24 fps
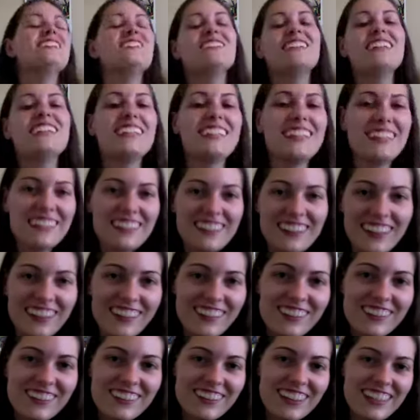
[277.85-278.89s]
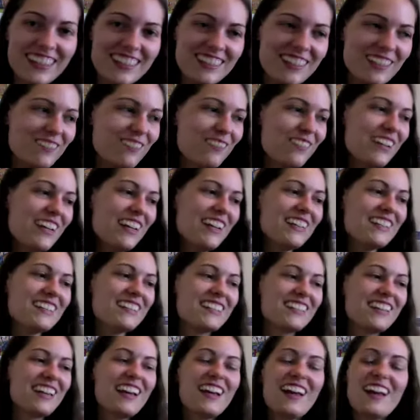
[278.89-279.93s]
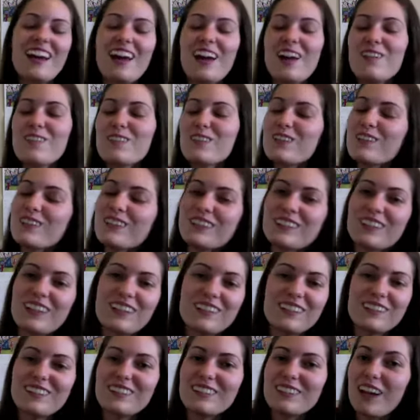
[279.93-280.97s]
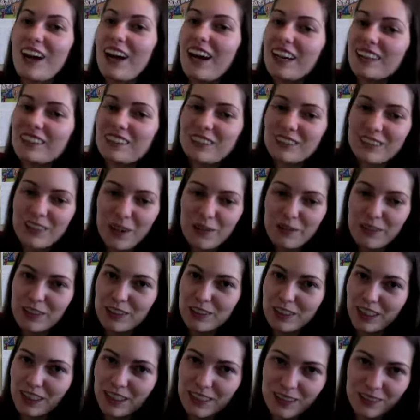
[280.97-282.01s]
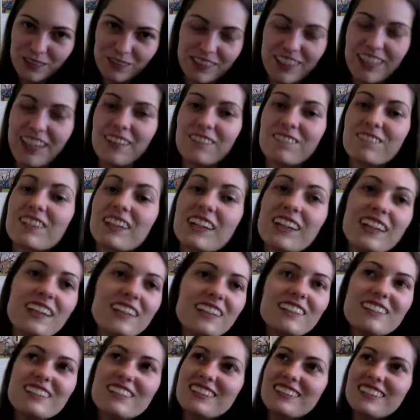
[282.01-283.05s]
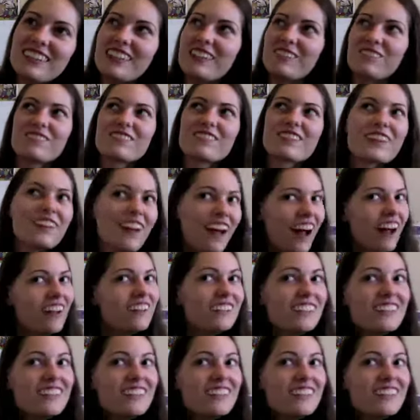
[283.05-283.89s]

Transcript: making another crazy face. And of course, Hashirama shuts him down. He's just like, I'll